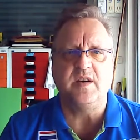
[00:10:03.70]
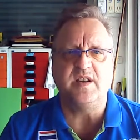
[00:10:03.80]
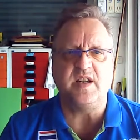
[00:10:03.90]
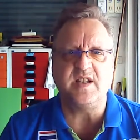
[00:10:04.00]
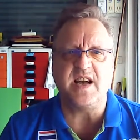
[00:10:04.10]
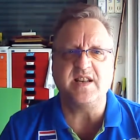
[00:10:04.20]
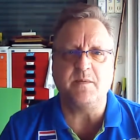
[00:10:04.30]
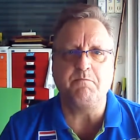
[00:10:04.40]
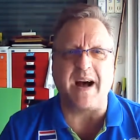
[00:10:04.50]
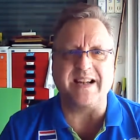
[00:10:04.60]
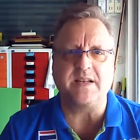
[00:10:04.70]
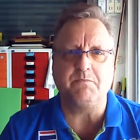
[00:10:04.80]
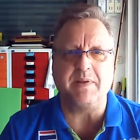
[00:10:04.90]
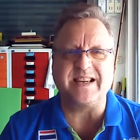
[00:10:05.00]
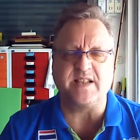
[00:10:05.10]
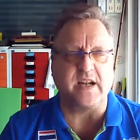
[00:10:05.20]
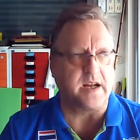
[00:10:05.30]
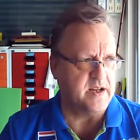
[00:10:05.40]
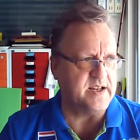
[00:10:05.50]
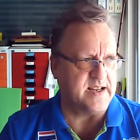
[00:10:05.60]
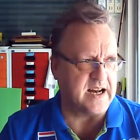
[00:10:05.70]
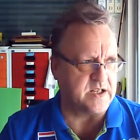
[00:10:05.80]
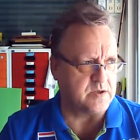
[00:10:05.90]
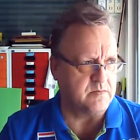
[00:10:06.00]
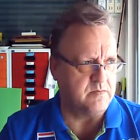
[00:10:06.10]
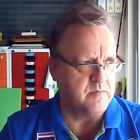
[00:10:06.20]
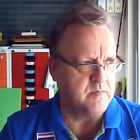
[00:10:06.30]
Does it taste plastic? It does.